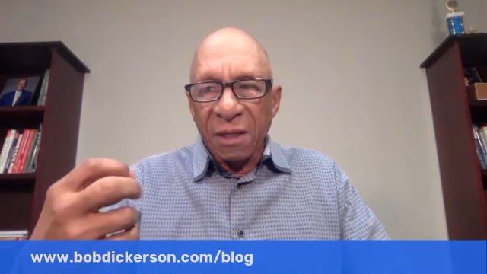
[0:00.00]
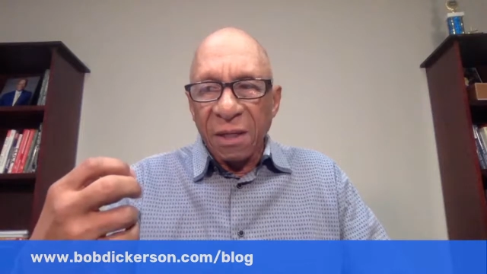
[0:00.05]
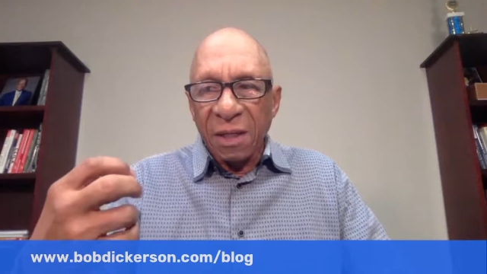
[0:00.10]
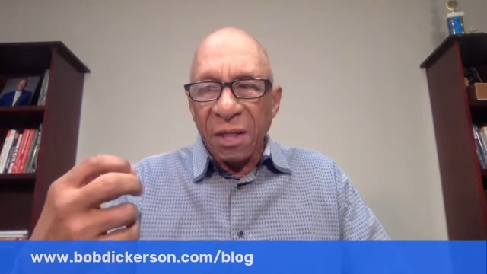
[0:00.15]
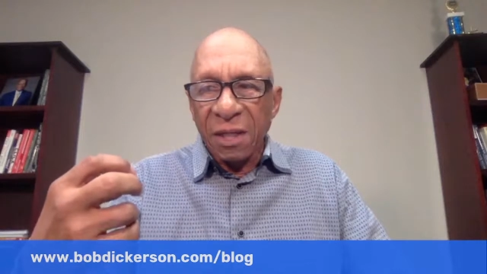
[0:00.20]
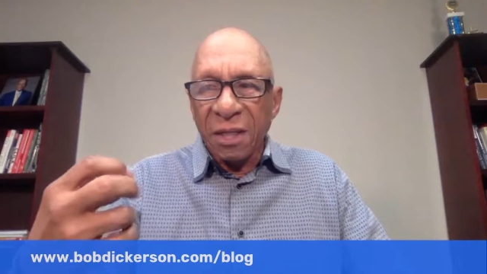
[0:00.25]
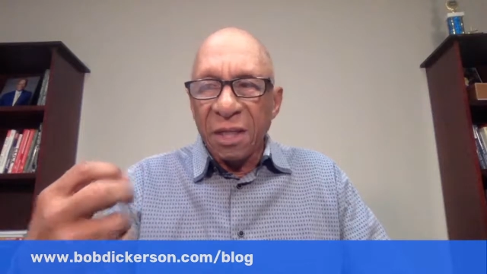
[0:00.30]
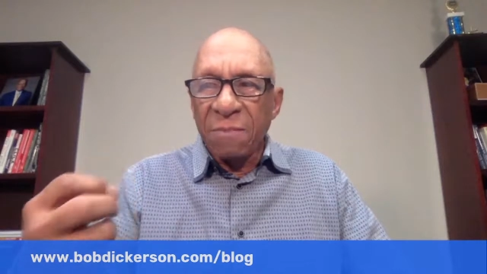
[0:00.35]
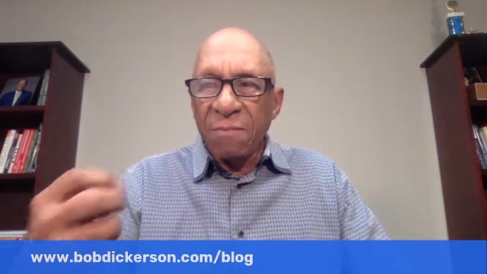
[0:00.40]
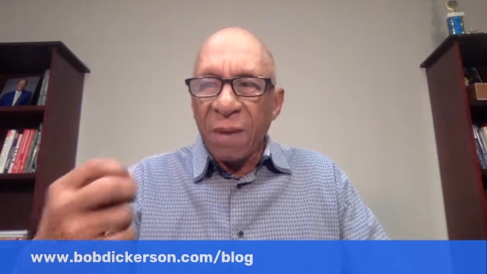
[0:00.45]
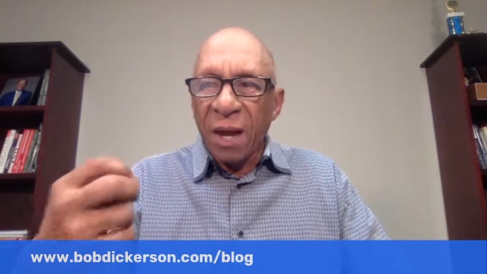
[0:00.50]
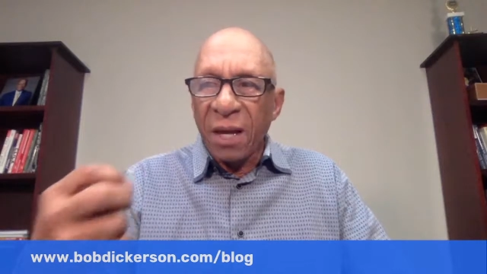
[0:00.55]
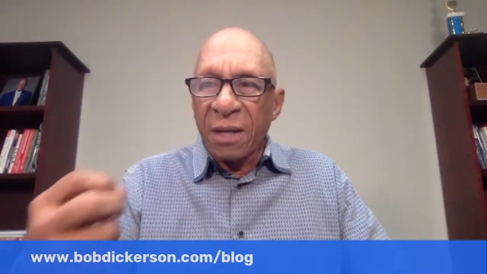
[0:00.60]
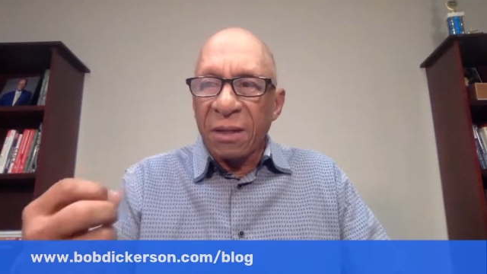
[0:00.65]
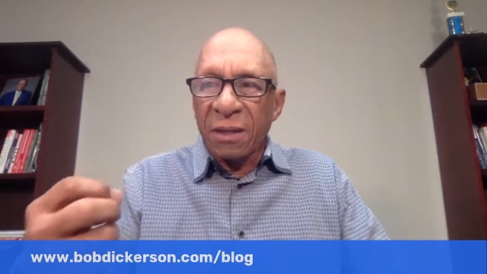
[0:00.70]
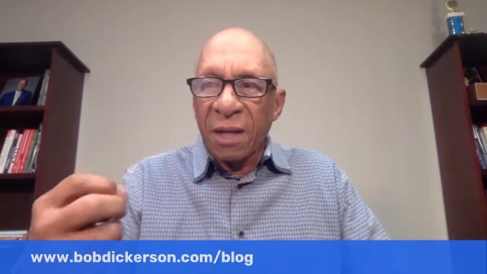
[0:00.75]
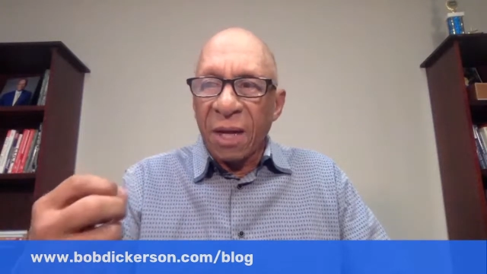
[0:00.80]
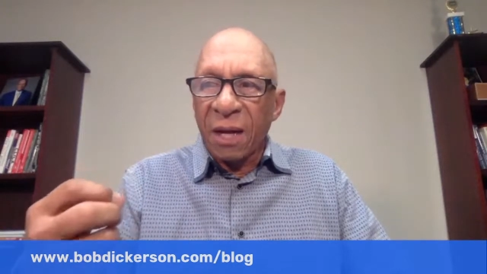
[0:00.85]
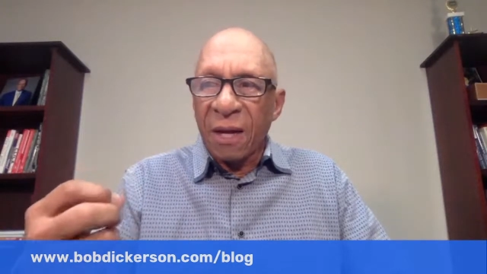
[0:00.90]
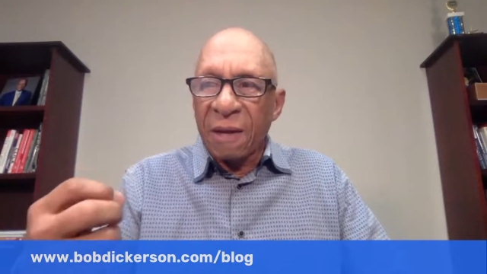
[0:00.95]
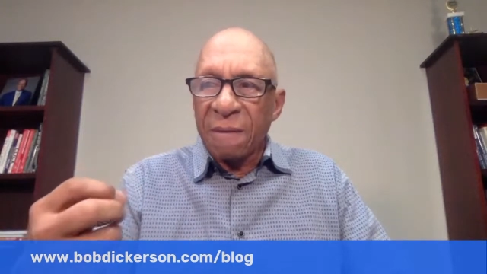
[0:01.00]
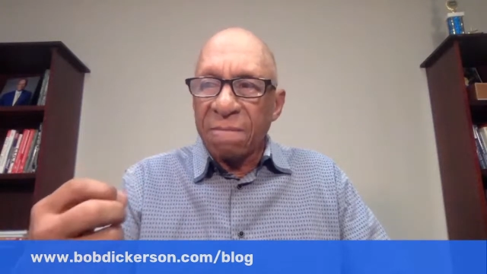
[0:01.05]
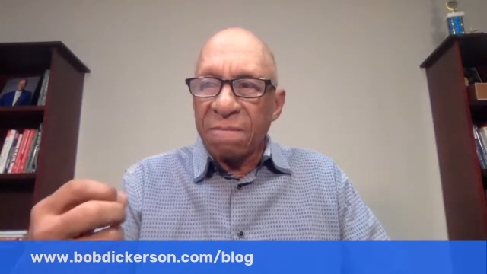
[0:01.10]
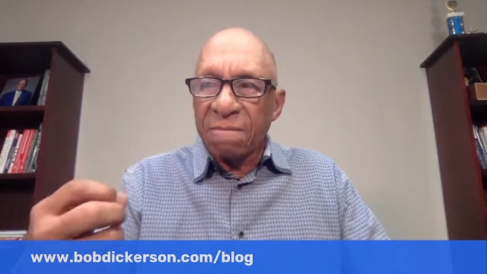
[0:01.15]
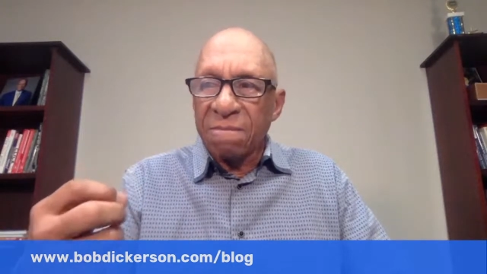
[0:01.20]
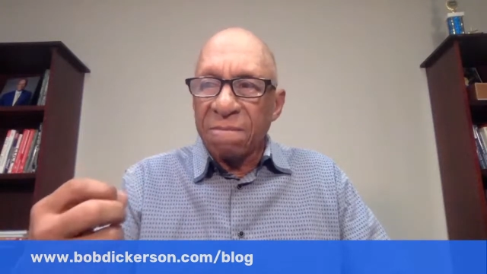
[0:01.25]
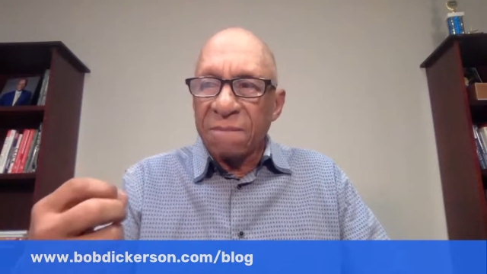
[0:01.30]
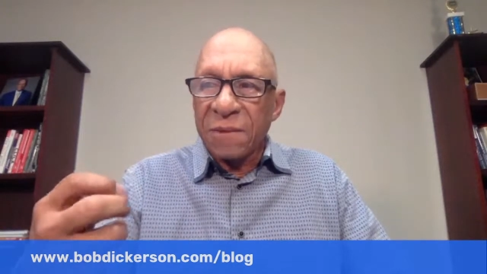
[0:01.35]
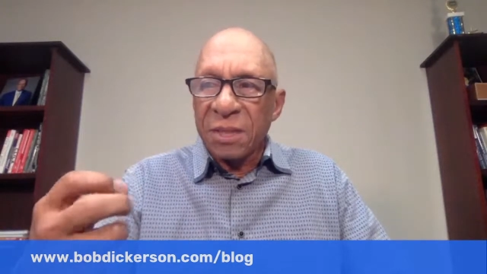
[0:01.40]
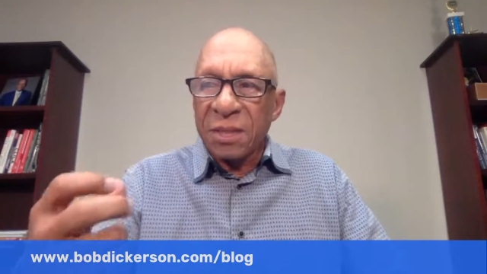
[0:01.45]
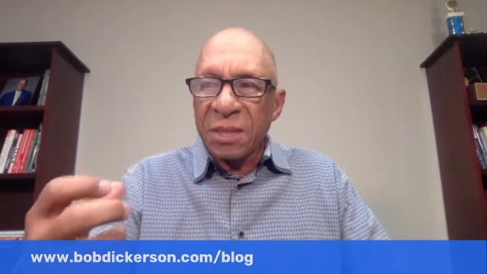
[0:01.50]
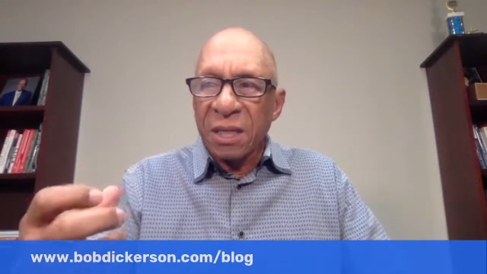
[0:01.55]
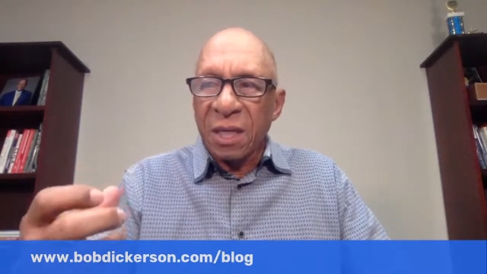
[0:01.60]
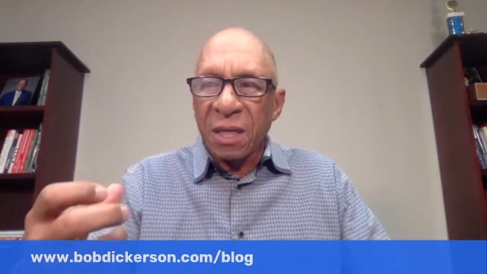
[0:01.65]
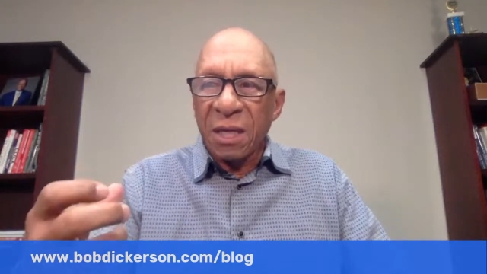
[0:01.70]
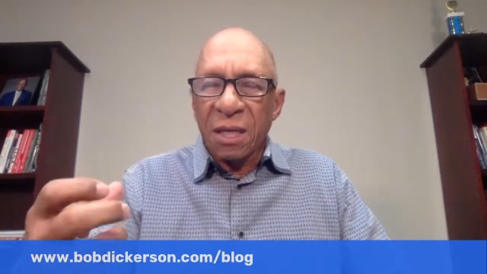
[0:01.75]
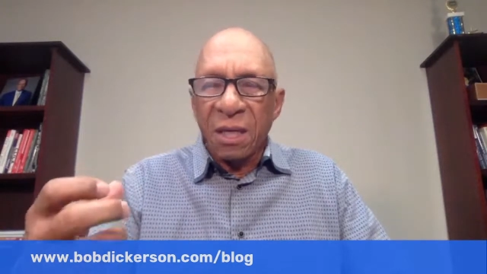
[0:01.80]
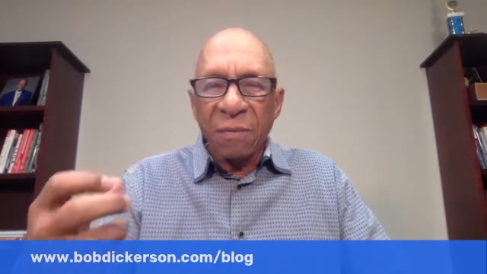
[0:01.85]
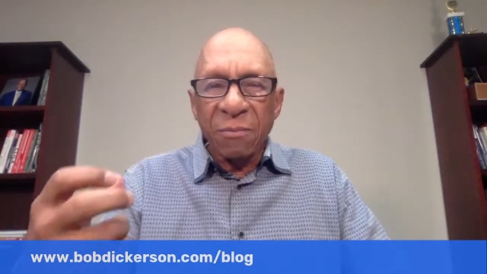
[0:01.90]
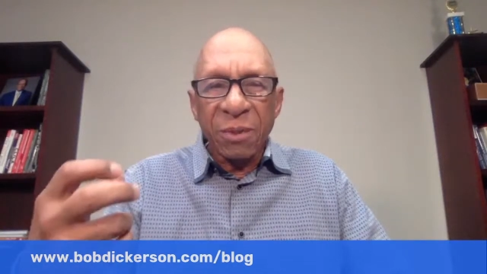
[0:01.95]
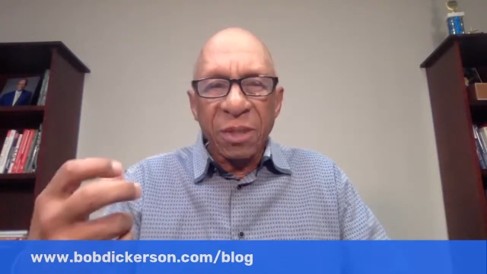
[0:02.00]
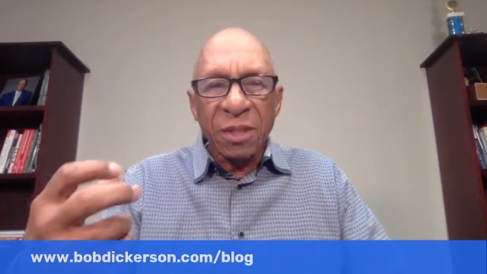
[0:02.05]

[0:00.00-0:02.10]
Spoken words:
he might not say it,